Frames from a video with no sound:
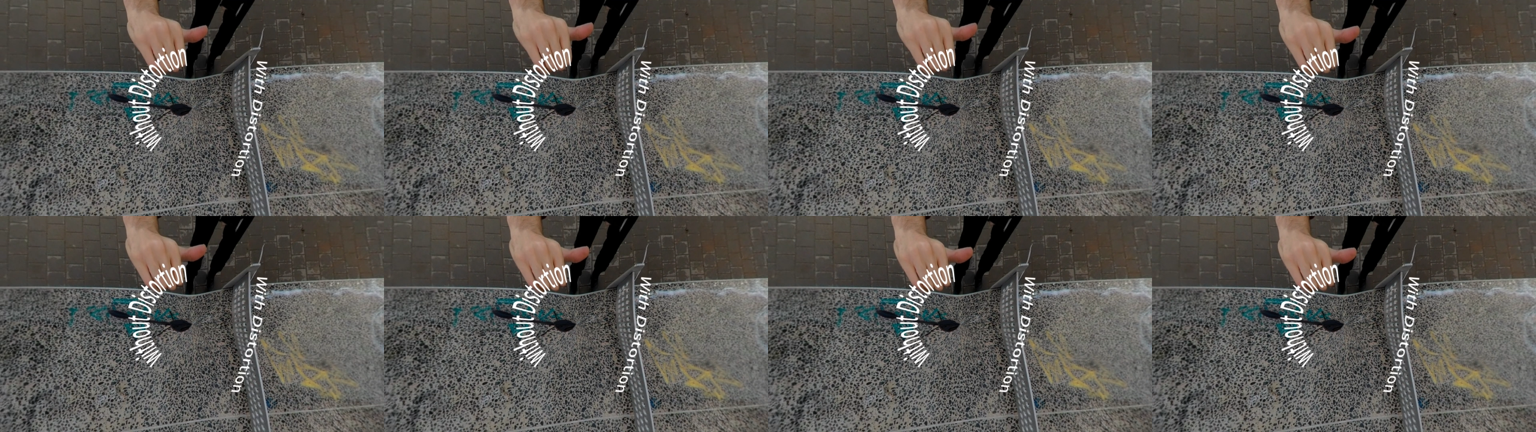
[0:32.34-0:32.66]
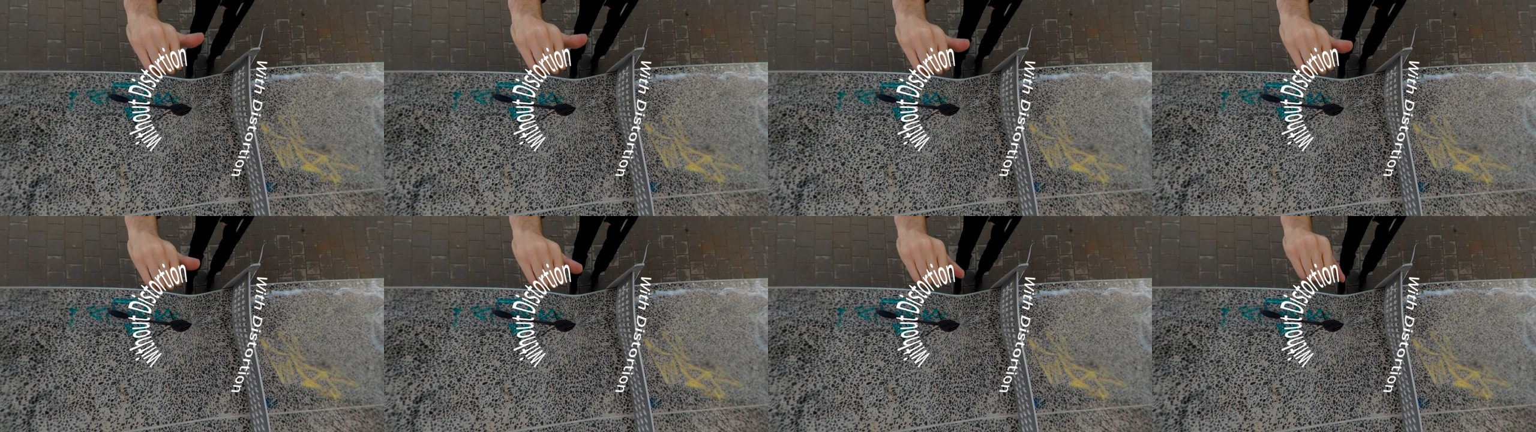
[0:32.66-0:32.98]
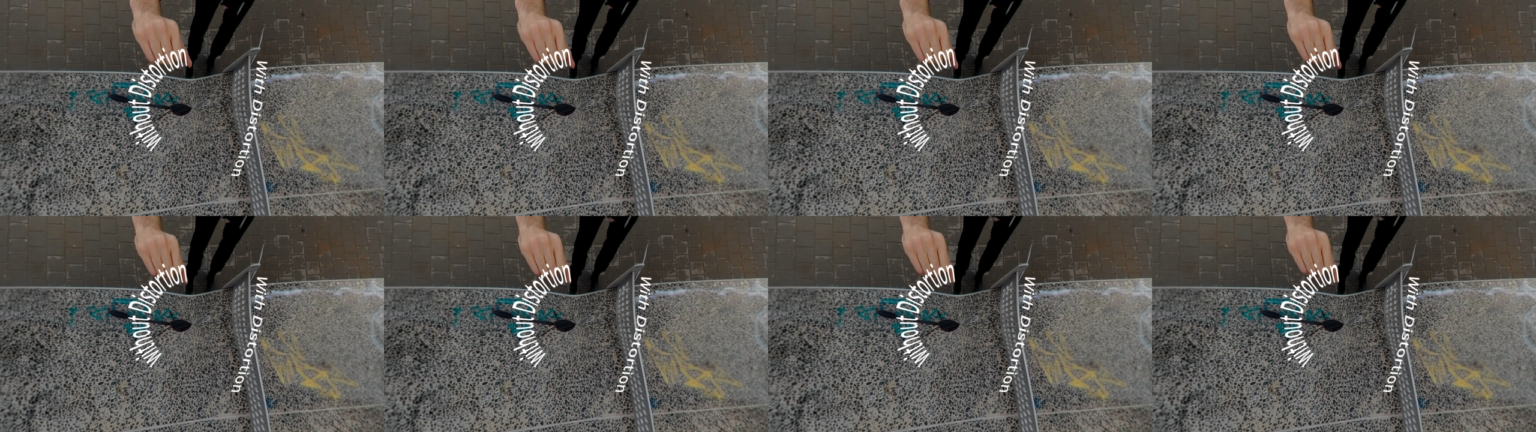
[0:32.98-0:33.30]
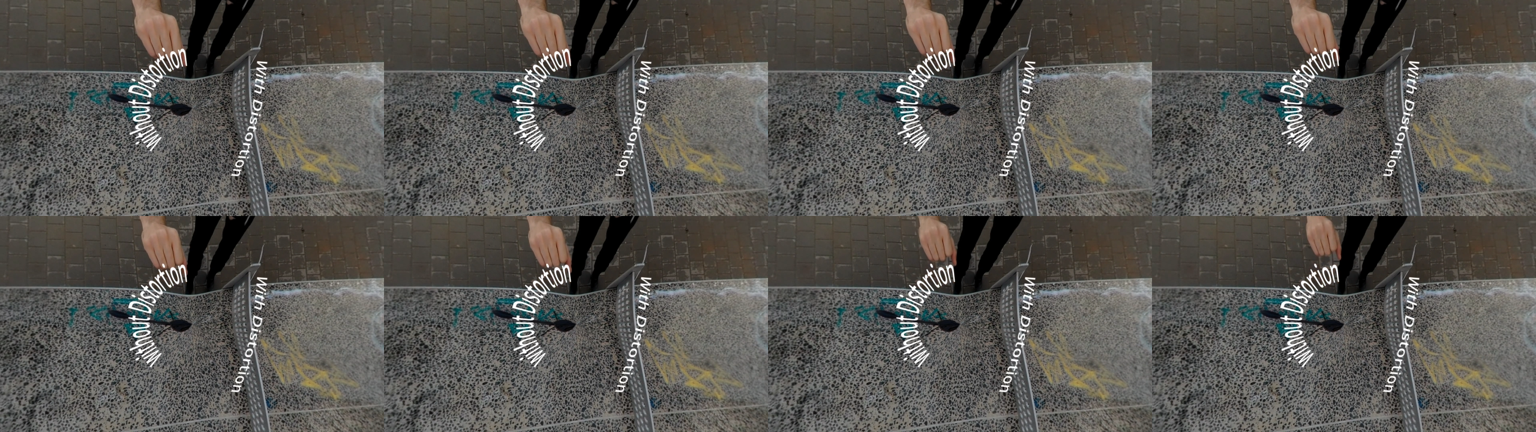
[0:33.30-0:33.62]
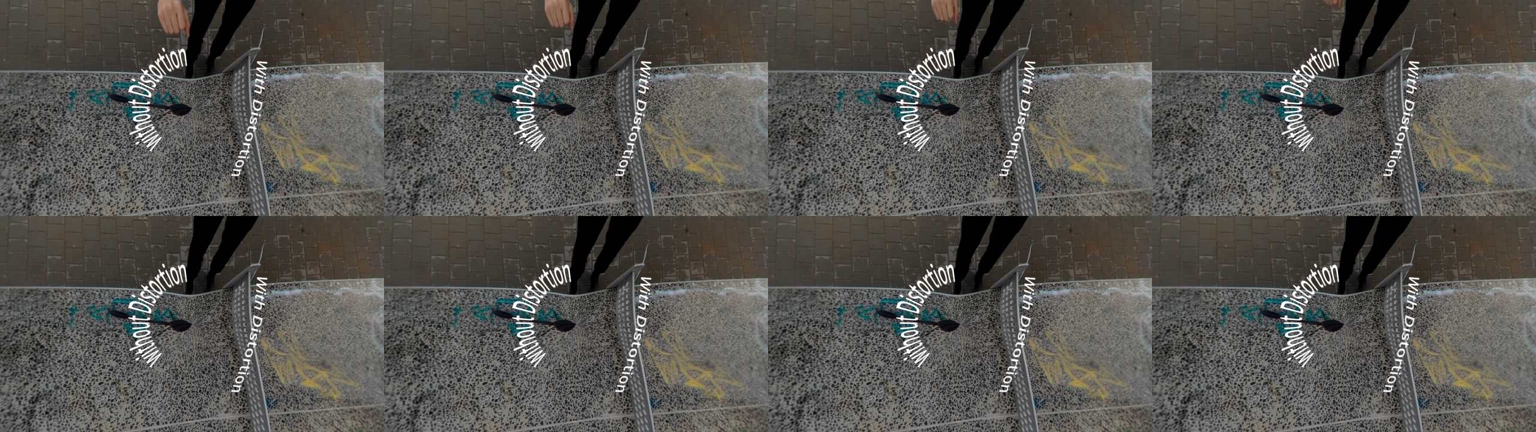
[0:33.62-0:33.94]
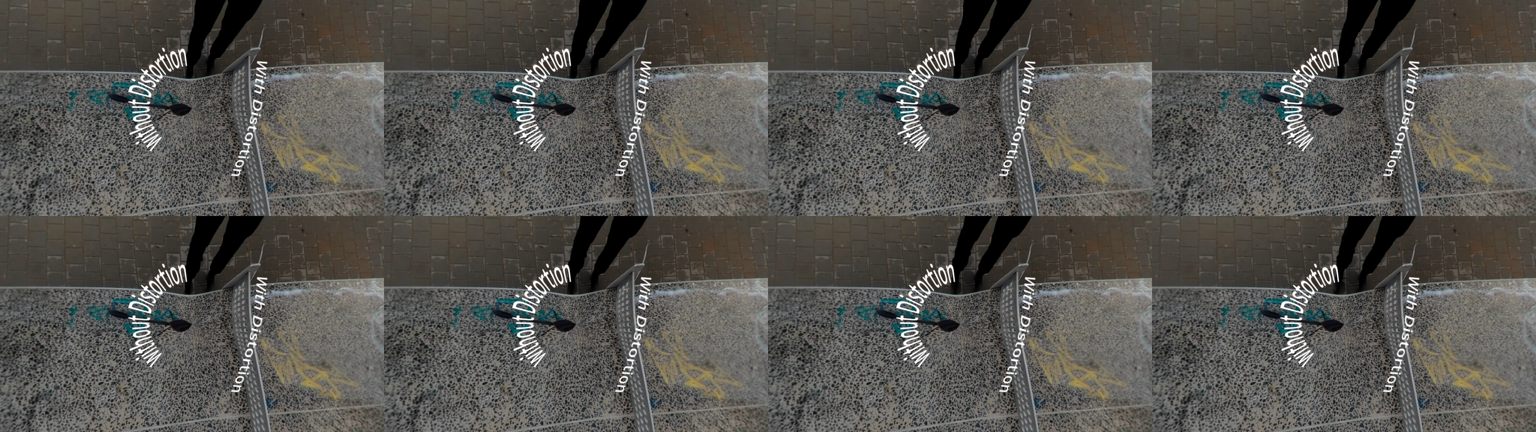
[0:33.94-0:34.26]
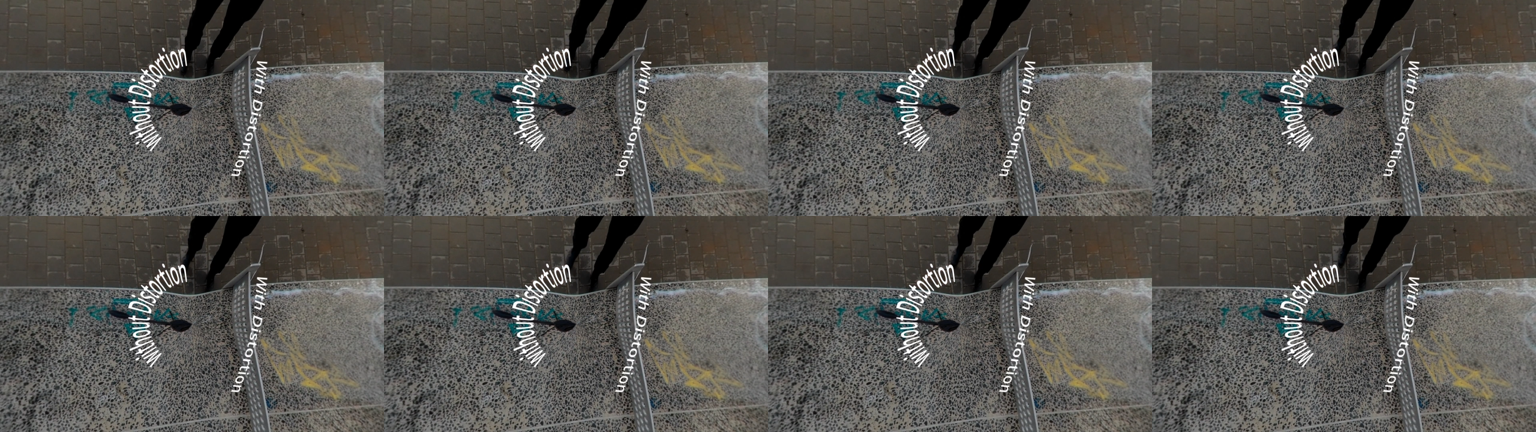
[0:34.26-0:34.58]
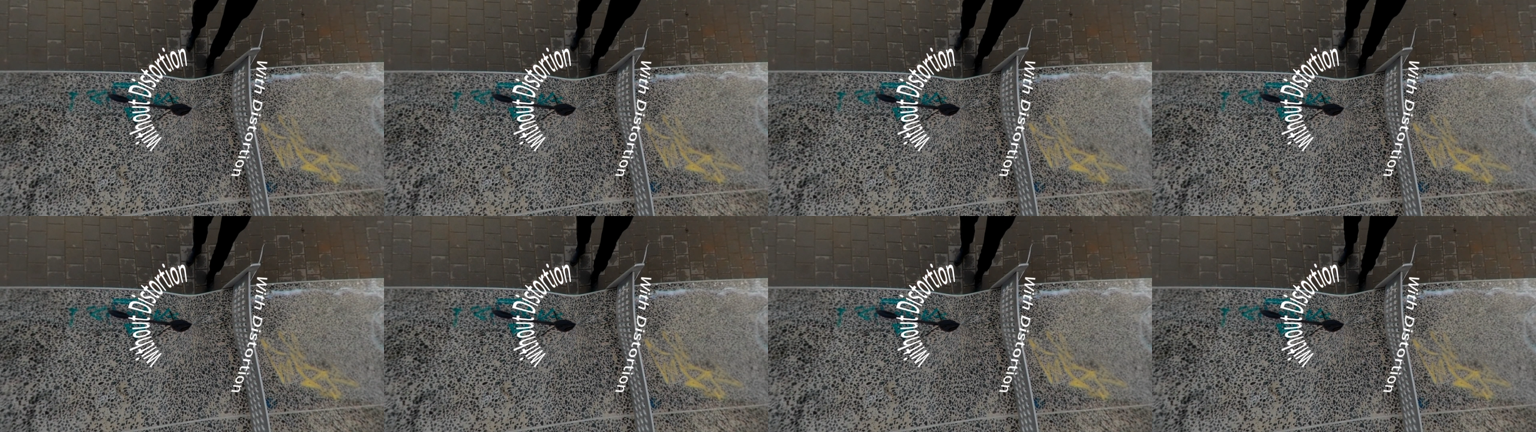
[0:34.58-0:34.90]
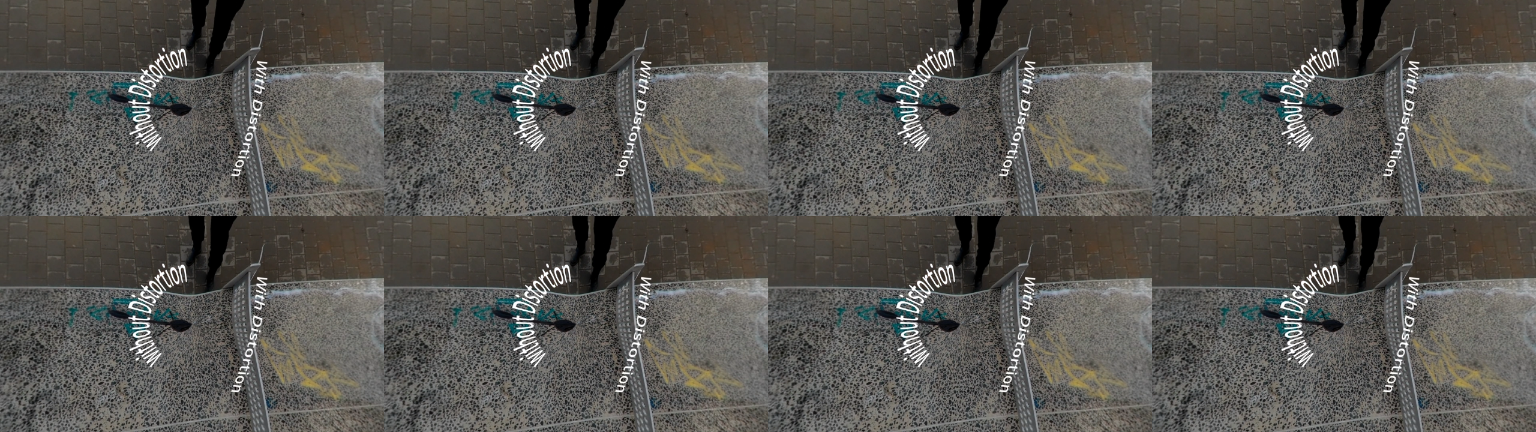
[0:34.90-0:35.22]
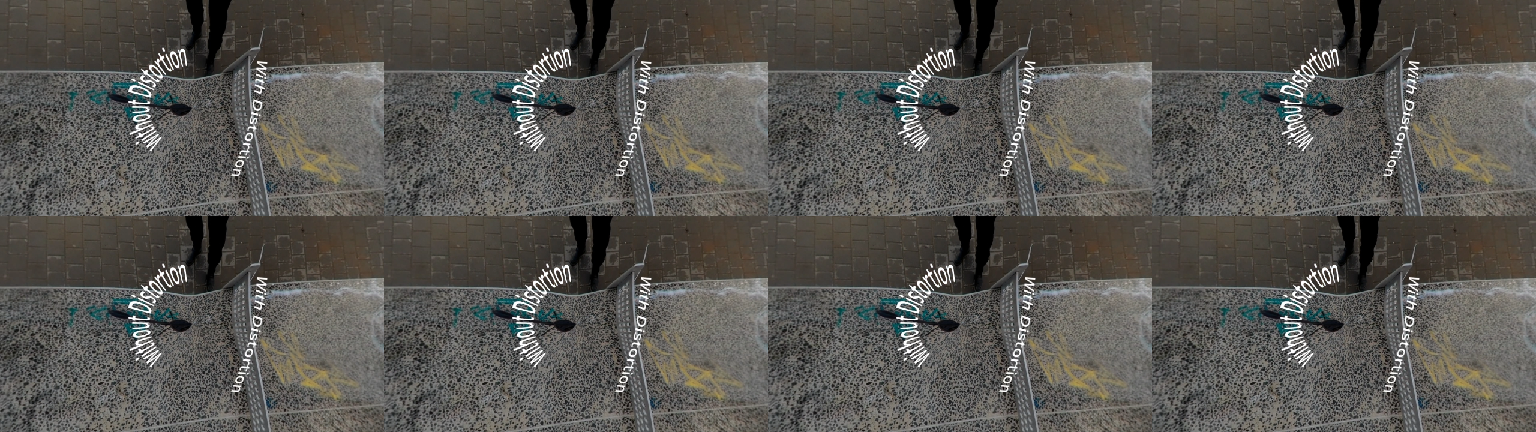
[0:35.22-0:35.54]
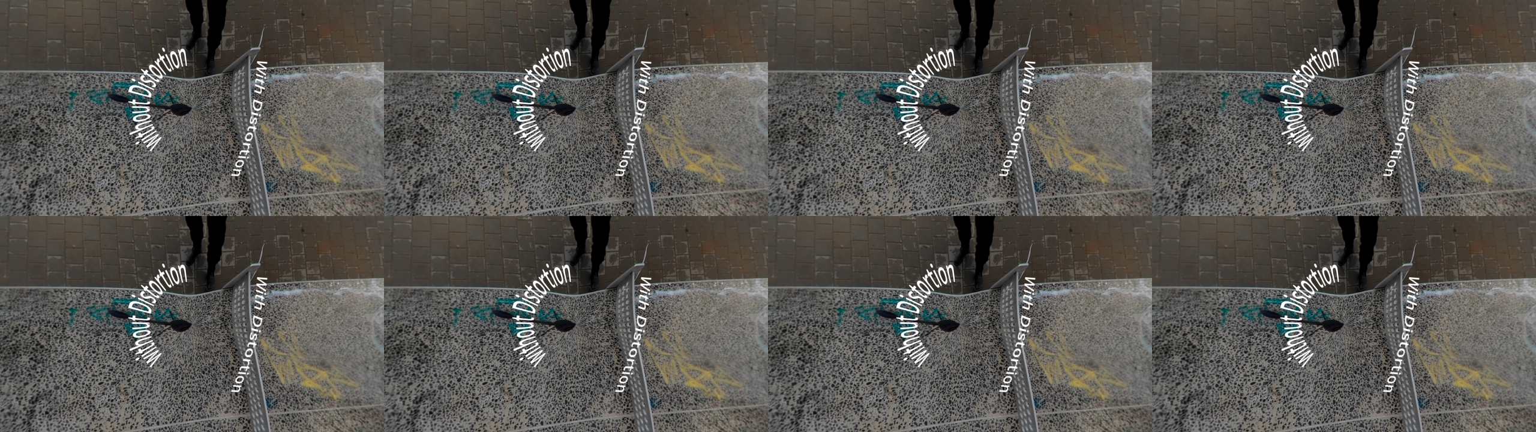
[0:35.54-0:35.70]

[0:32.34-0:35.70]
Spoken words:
[unreadable: no face in view]